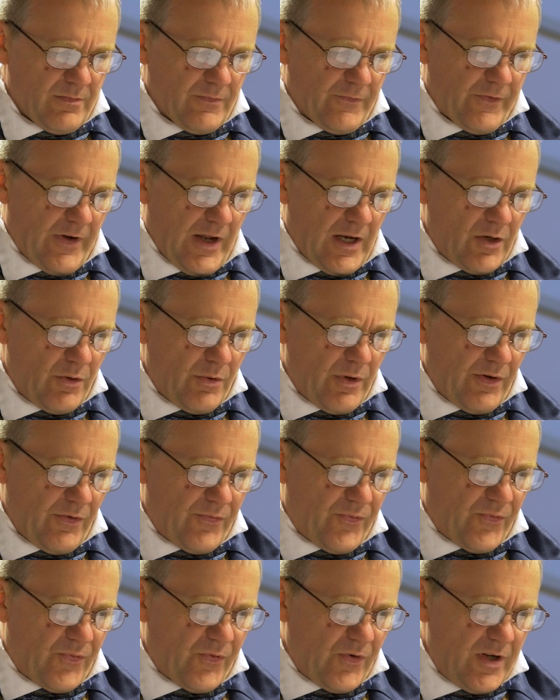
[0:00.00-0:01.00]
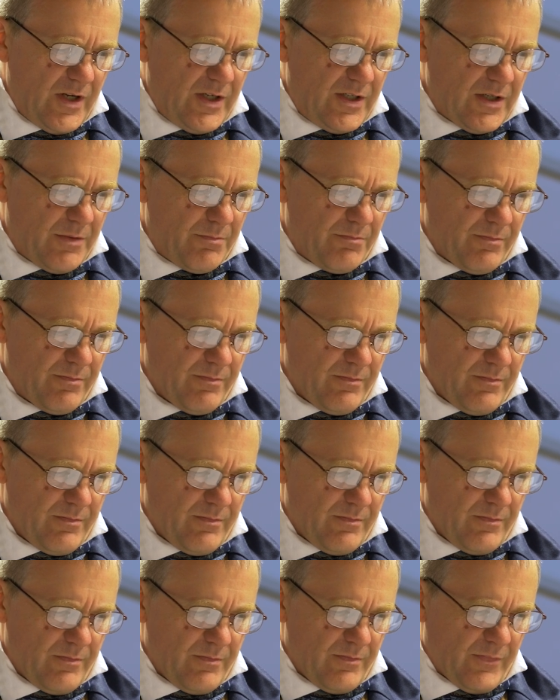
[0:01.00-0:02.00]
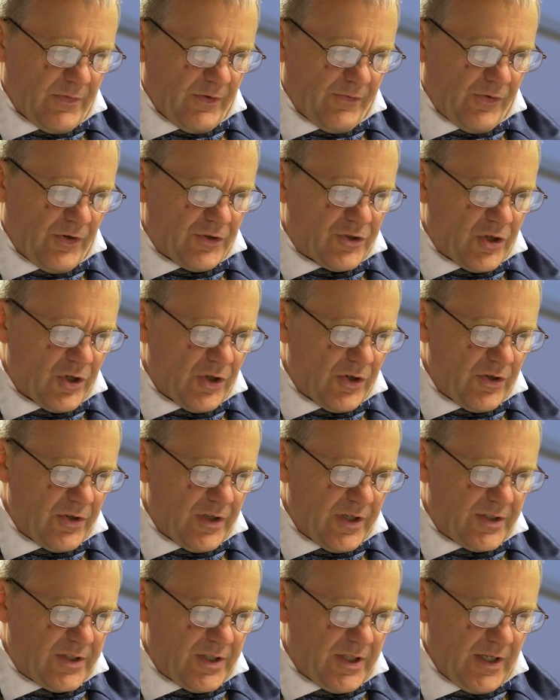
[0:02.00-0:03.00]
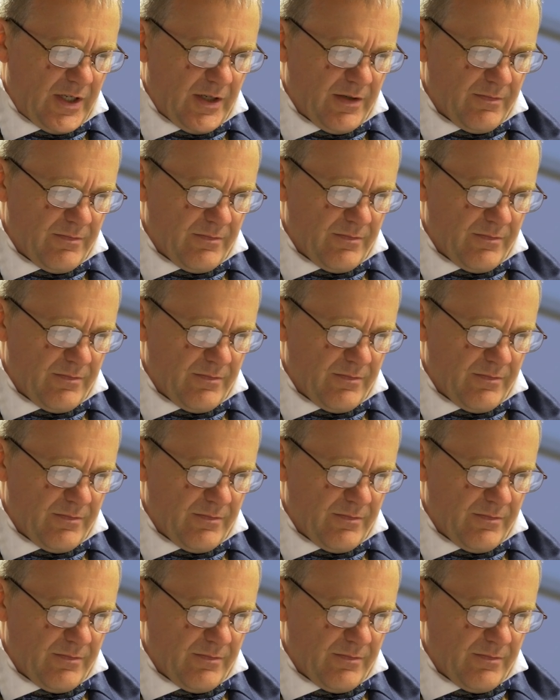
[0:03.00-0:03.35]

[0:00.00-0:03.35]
Valuing freedom, fraternity,